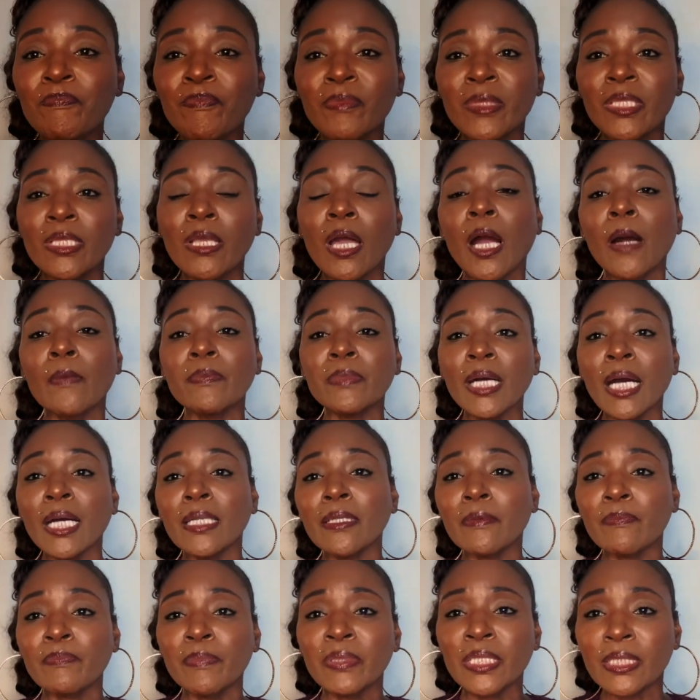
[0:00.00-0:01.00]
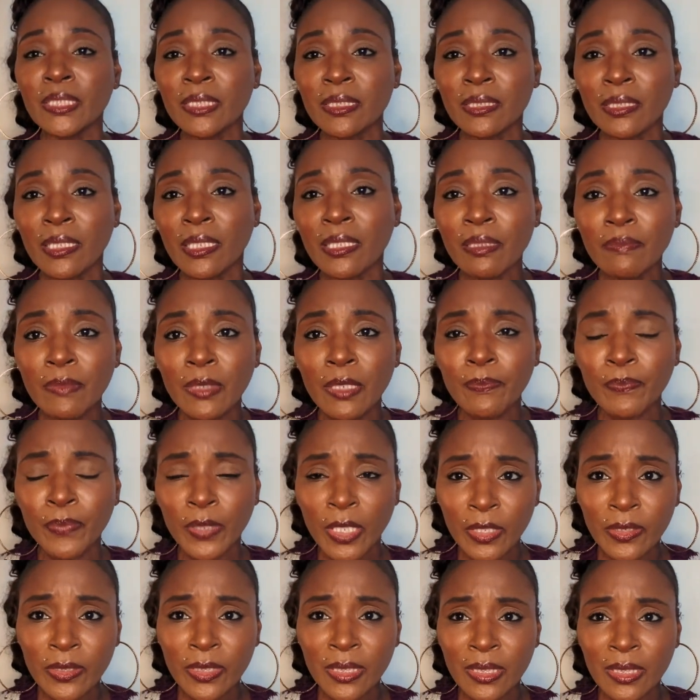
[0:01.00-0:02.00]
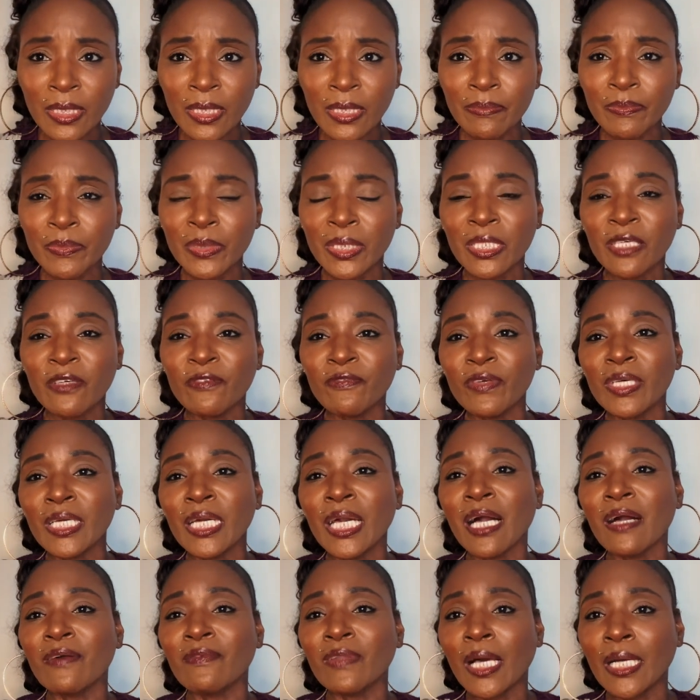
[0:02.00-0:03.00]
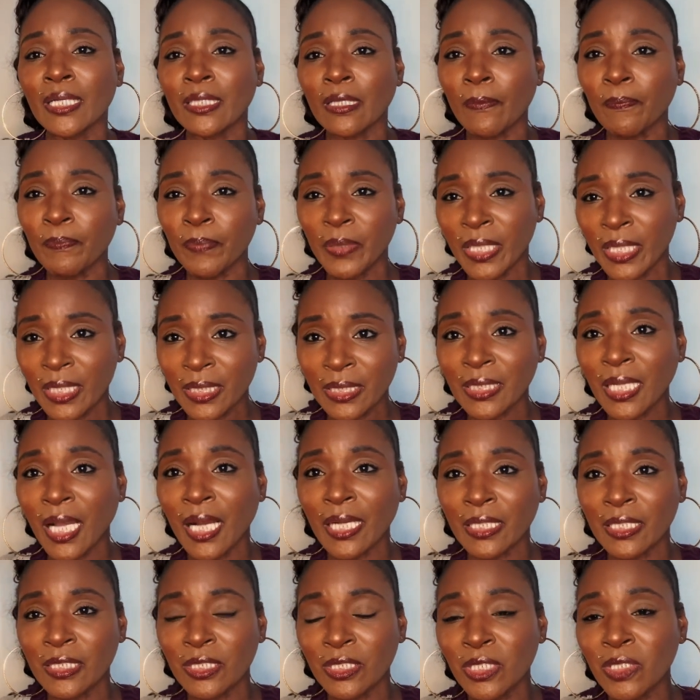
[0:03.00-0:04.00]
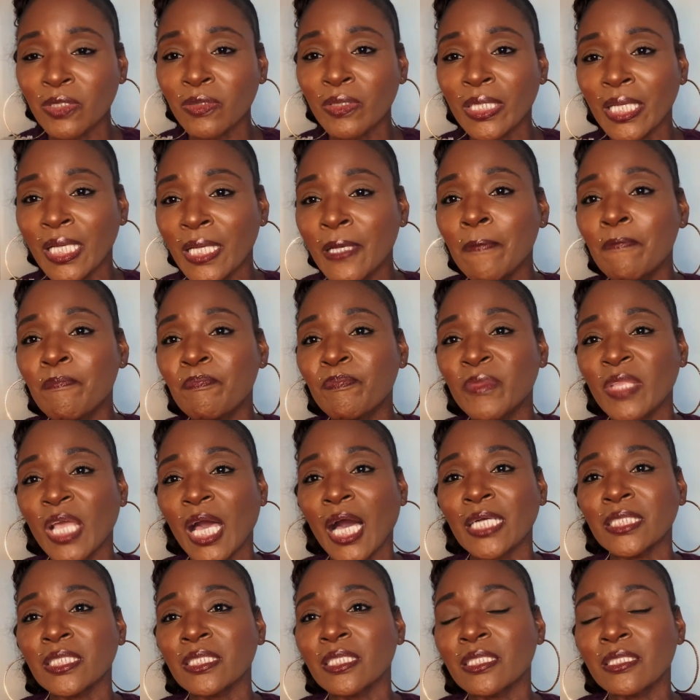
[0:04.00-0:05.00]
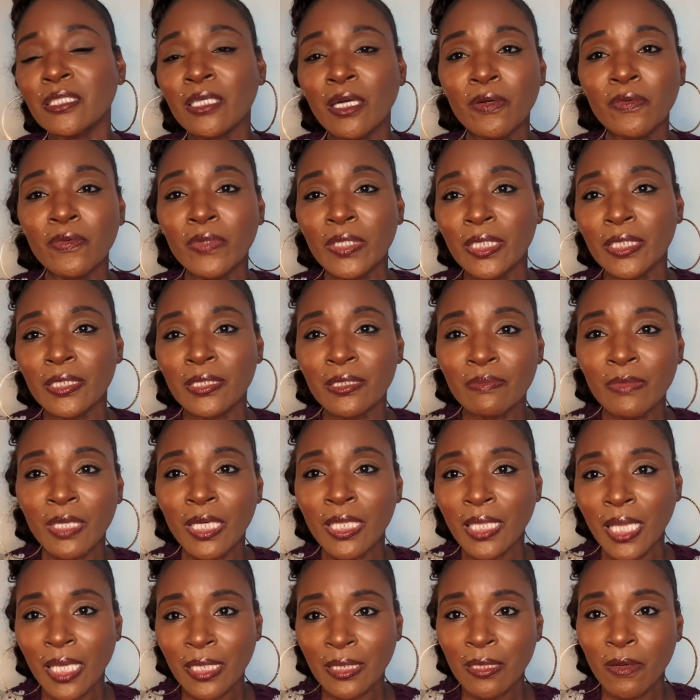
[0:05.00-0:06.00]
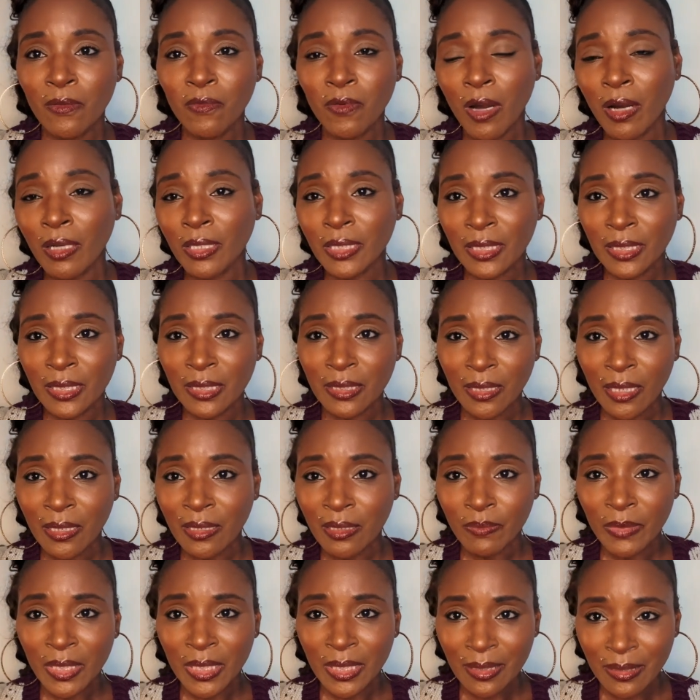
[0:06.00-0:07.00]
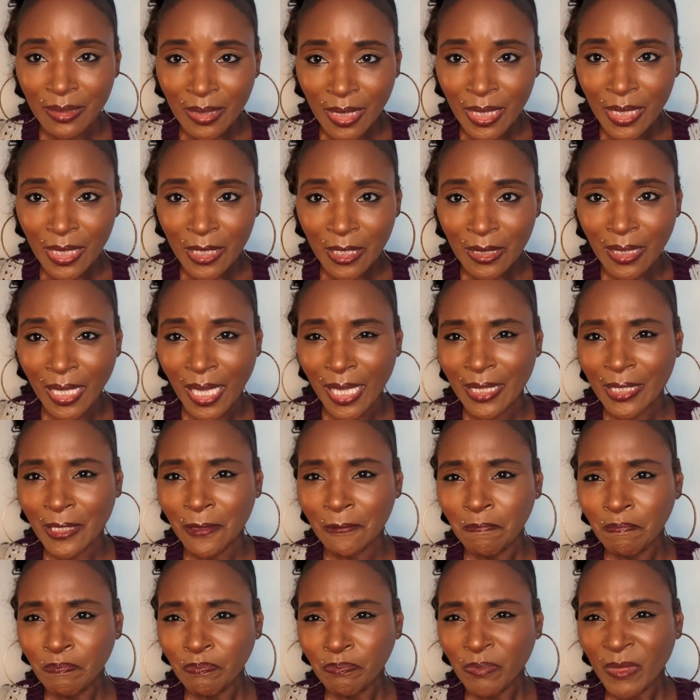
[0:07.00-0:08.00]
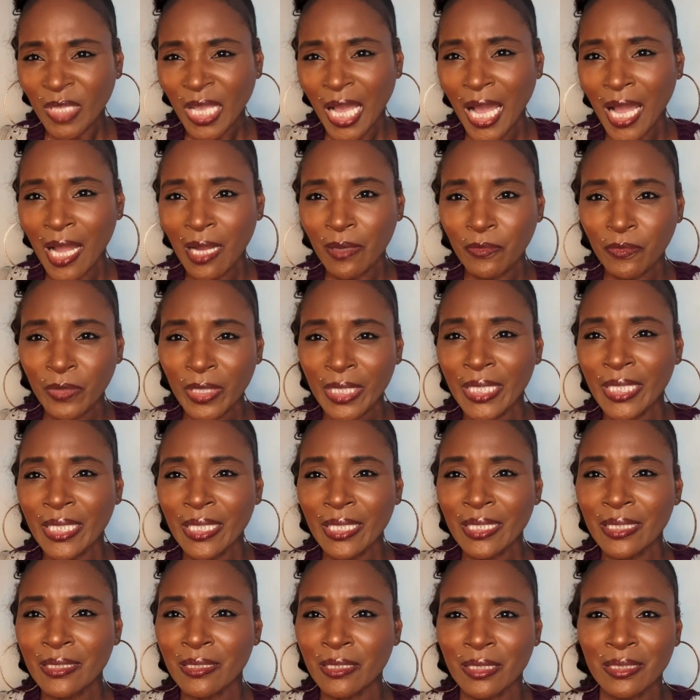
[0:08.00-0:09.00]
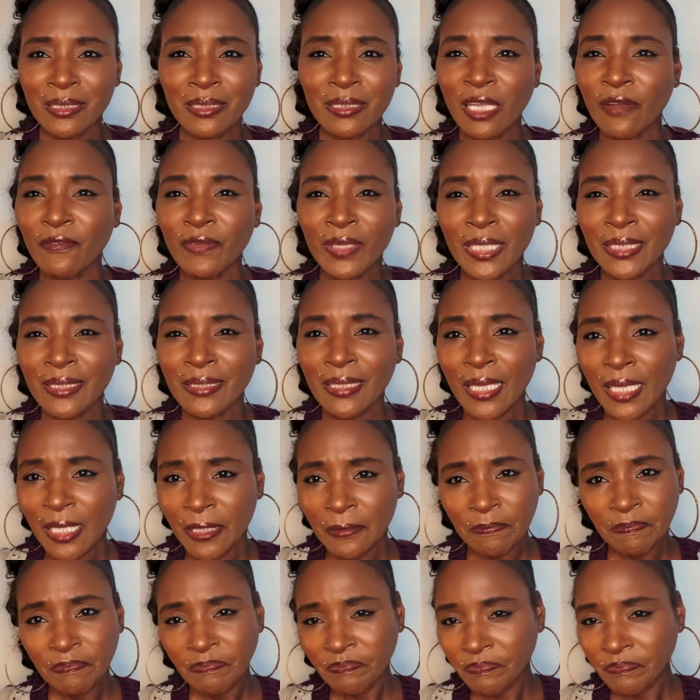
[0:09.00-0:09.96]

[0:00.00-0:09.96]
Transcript: Now I'm not a big cinnamon person, but if it have like a pinch, I can do it. I just don't want to smell like a walking cinnamon stick, like hot reds and stuff like that.